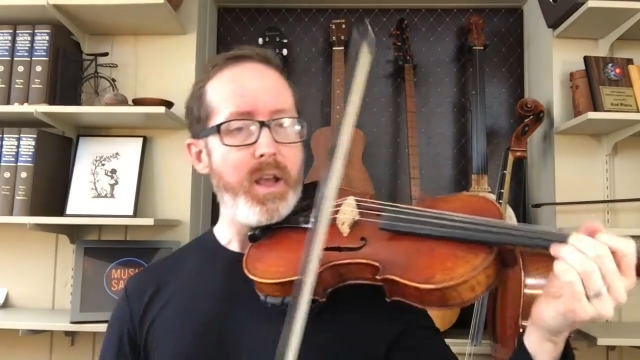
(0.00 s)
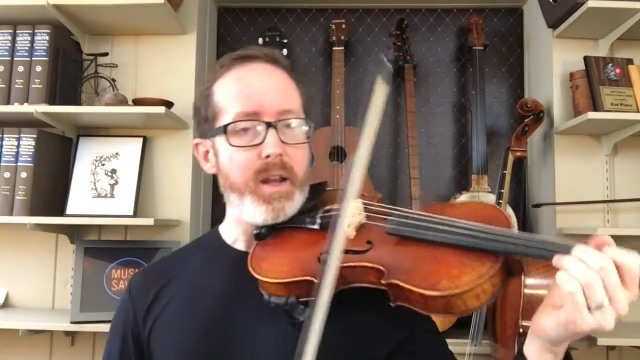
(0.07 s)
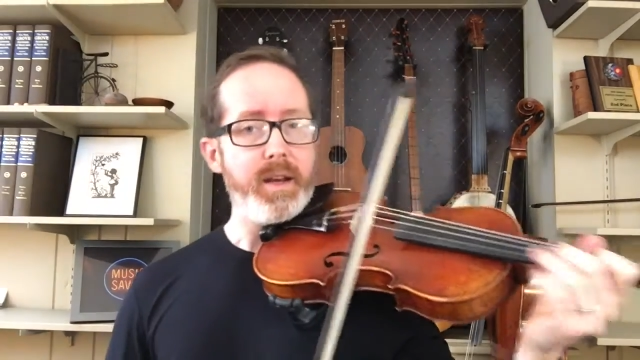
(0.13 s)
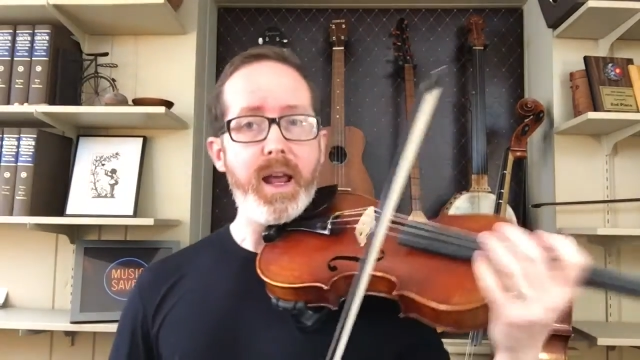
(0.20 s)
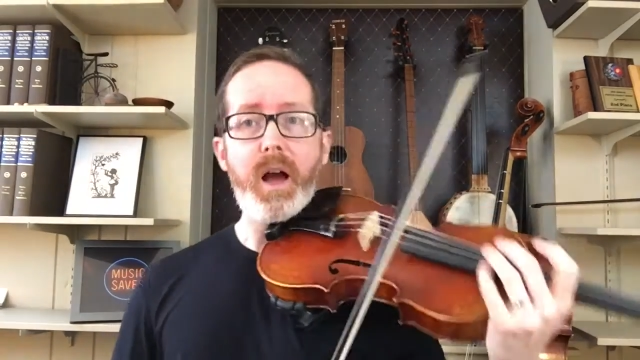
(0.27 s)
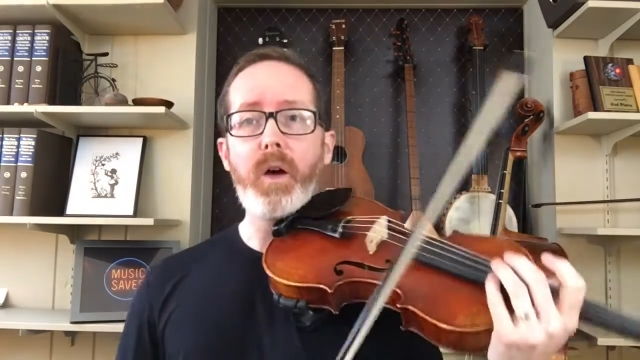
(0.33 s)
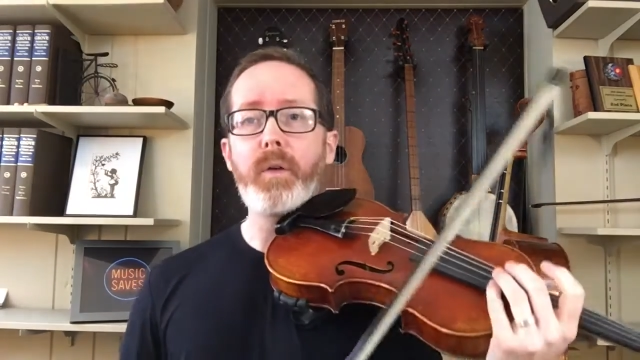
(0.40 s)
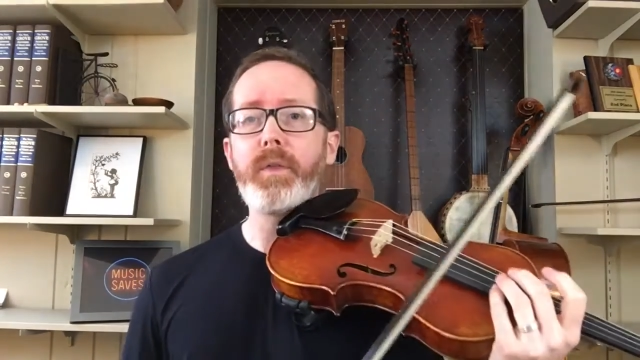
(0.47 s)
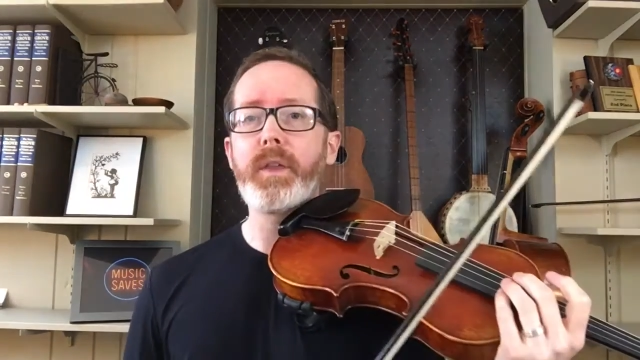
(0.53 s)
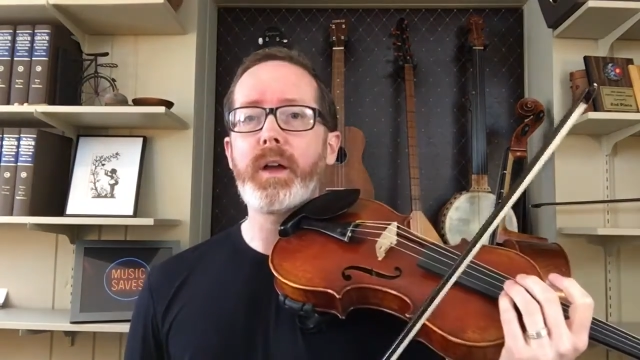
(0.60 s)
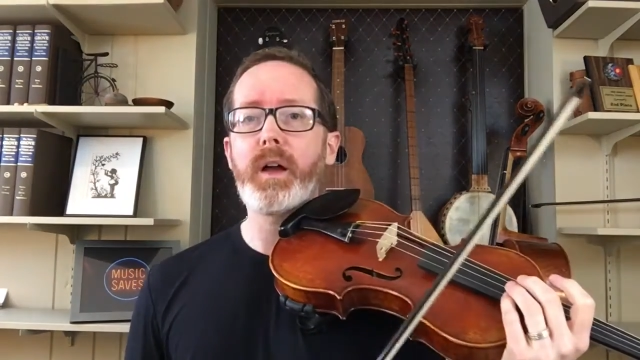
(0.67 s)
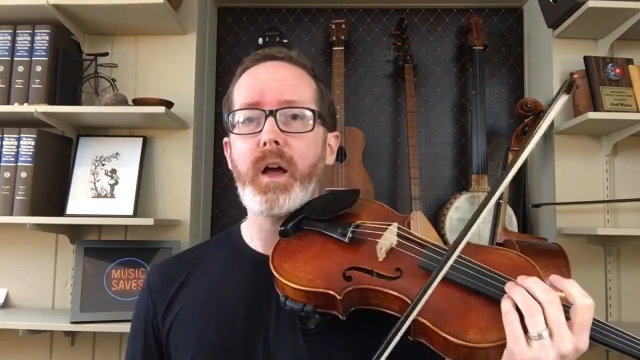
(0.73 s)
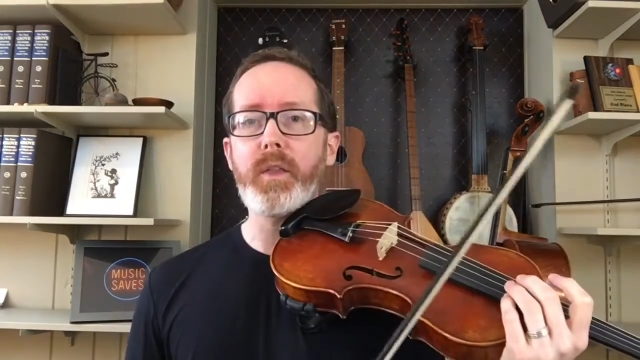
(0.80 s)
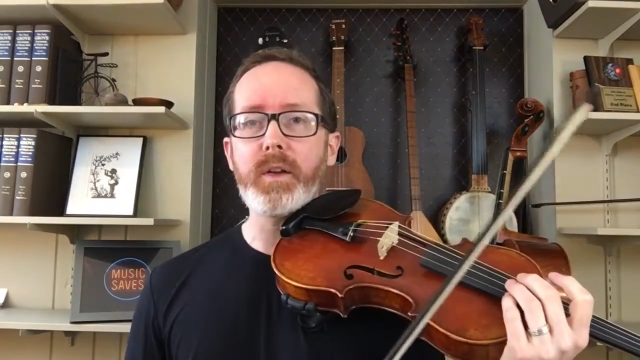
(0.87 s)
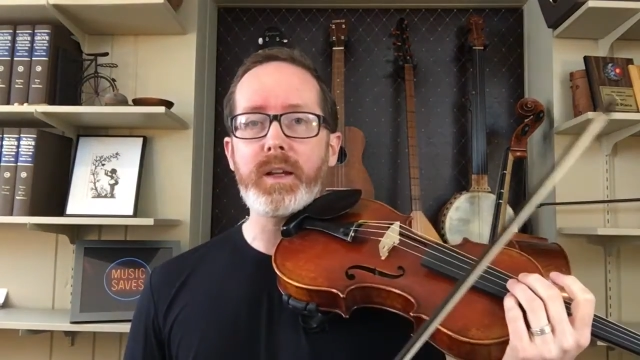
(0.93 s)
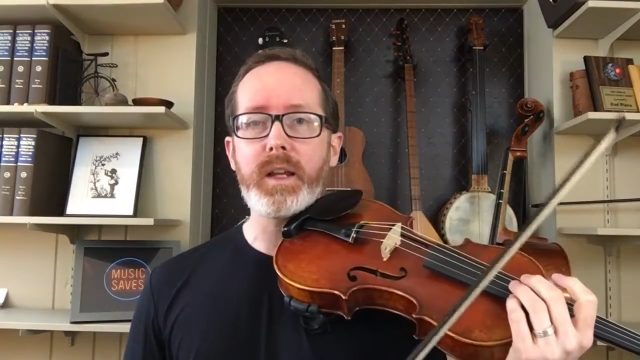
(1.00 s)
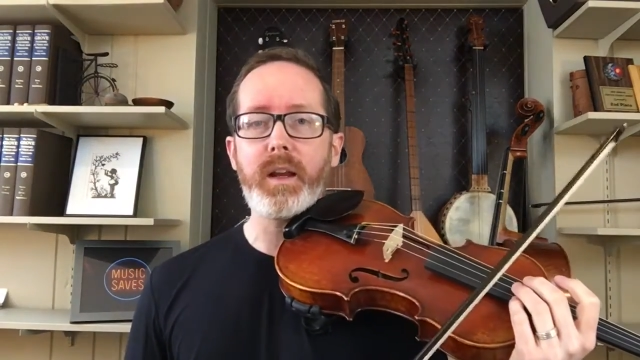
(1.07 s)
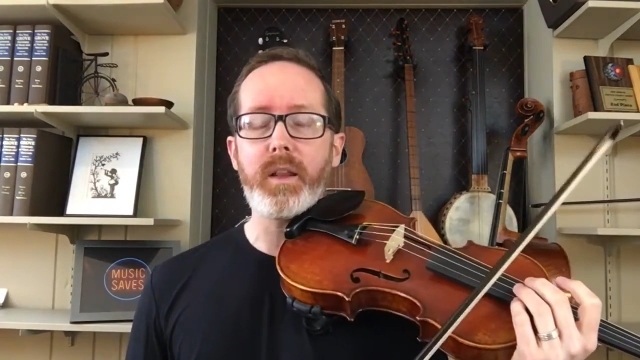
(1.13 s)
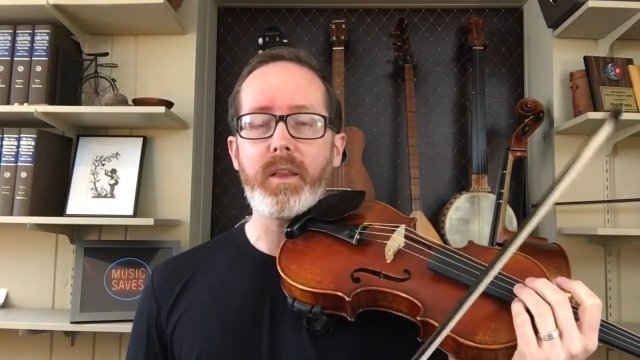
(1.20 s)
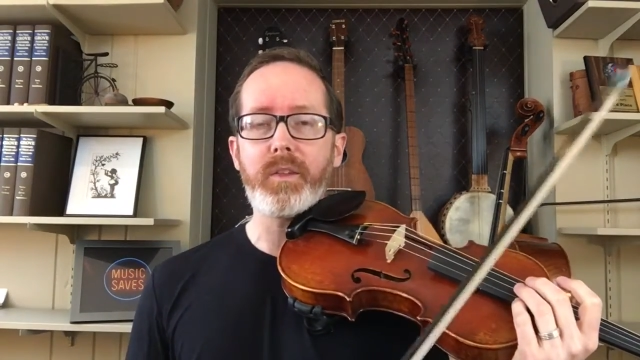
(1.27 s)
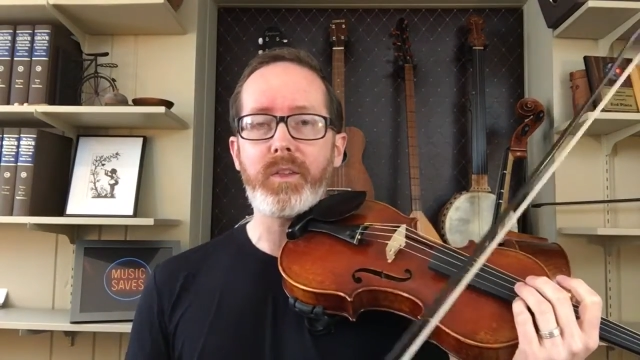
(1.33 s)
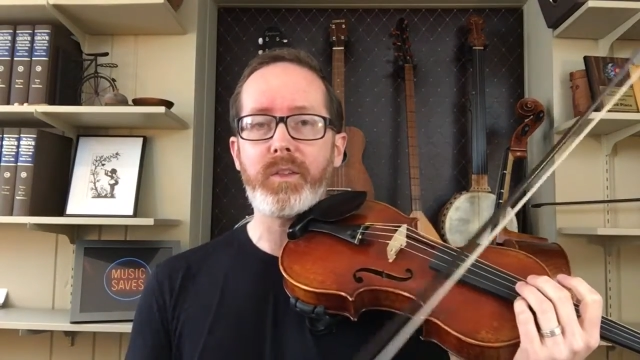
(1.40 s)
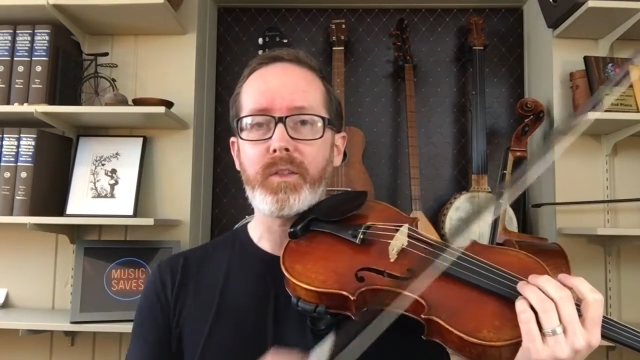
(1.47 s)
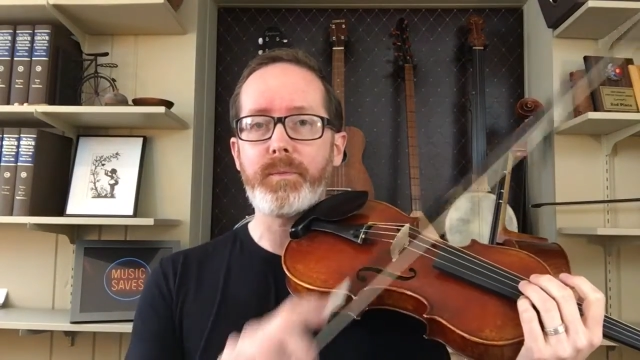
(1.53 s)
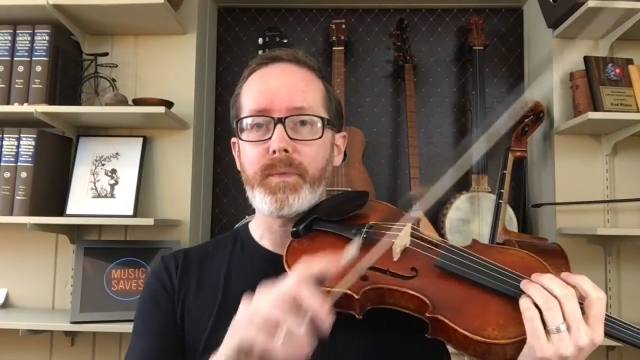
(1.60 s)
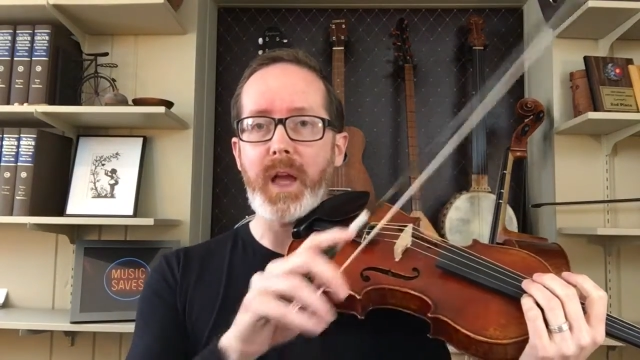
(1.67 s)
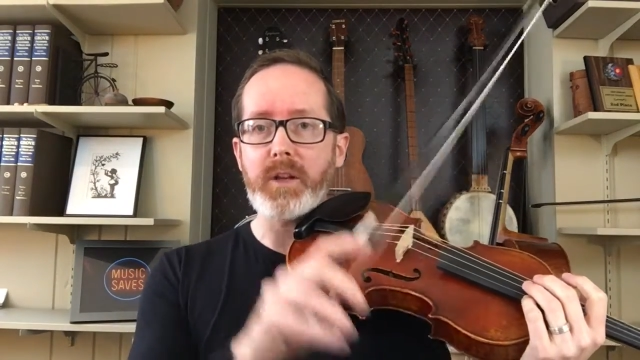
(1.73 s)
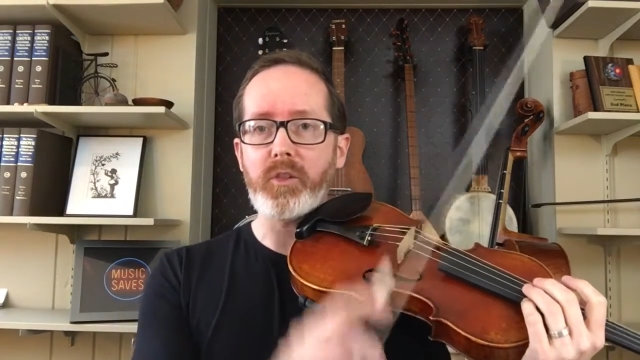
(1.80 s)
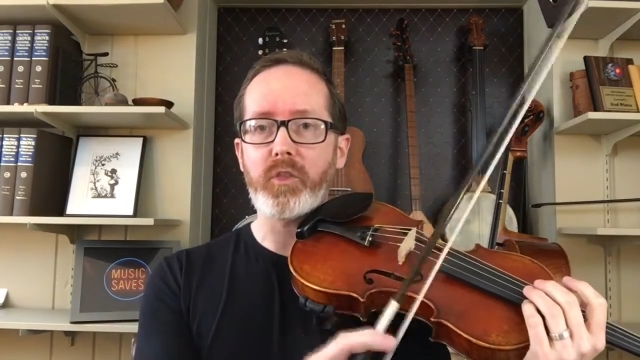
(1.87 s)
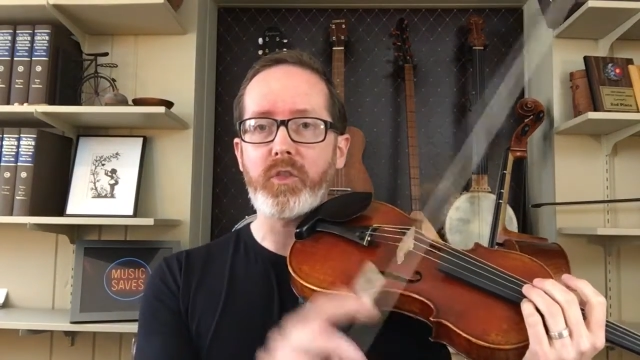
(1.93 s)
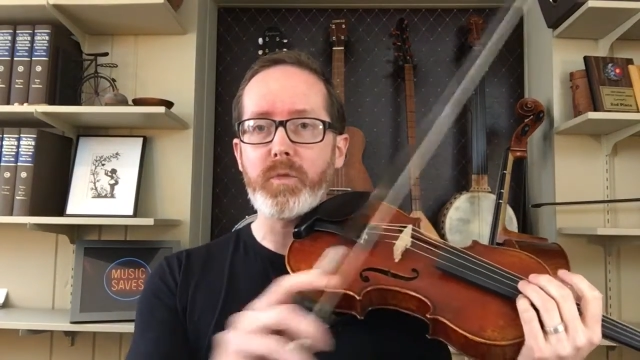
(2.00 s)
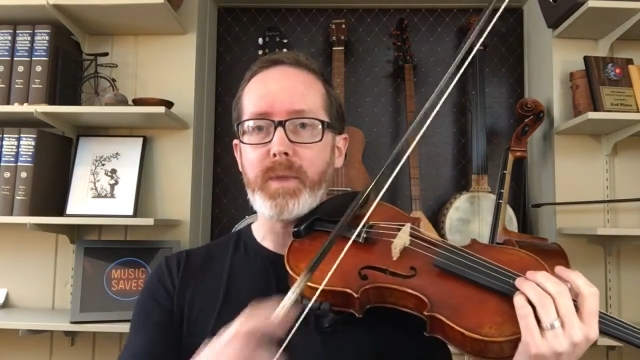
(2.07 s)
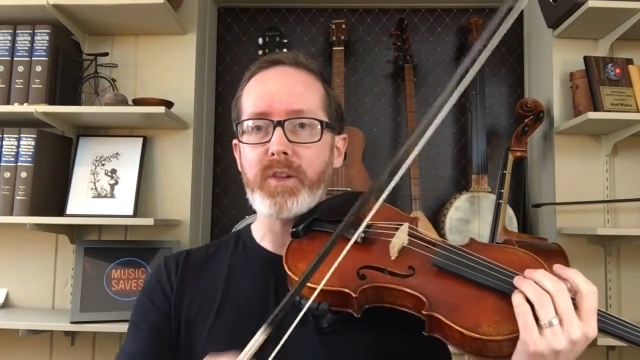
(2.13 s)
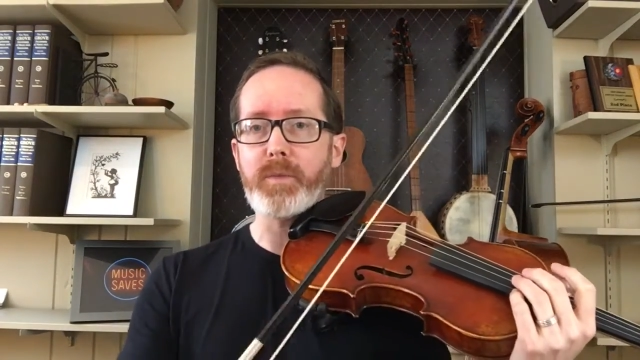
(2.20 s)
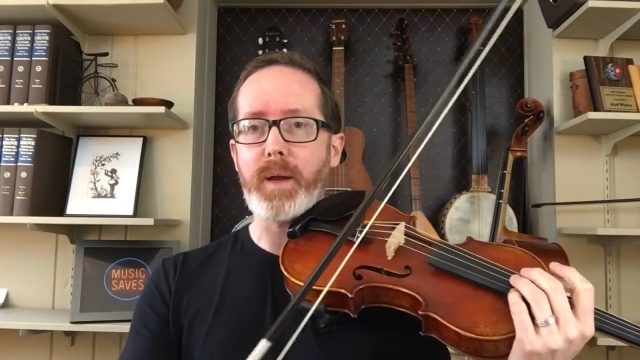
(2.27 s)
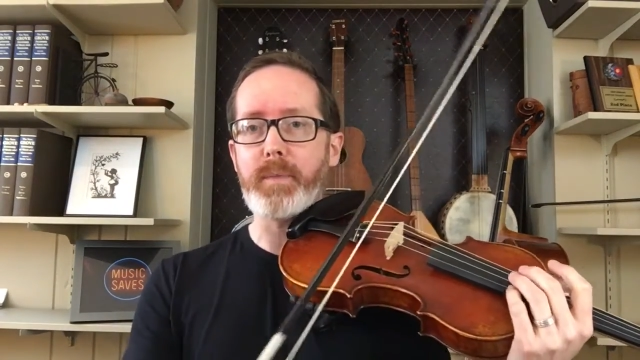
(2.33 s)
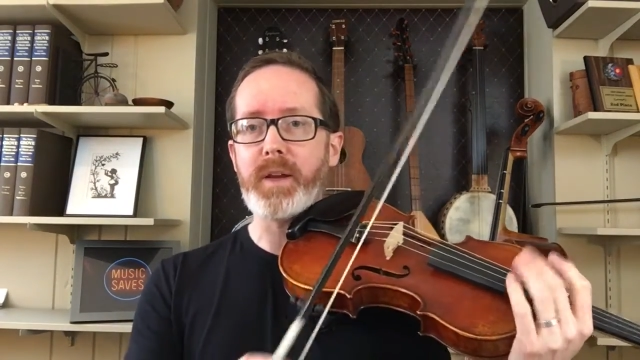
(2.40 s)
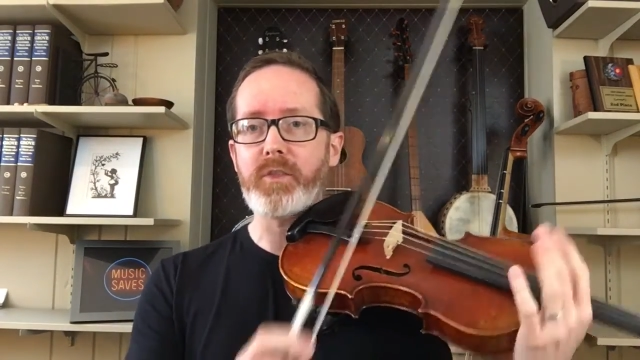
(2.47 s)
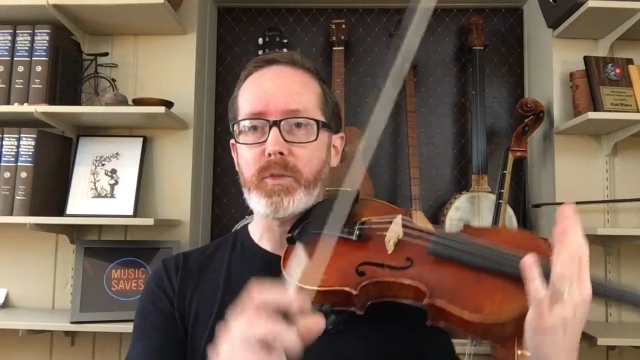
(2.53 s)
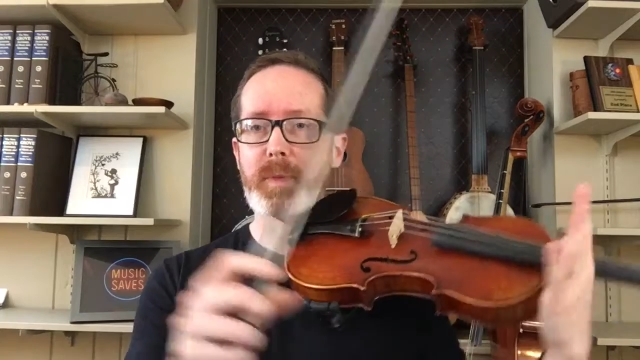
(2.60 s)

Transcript: Now, the other key to this is not just do measure by measure,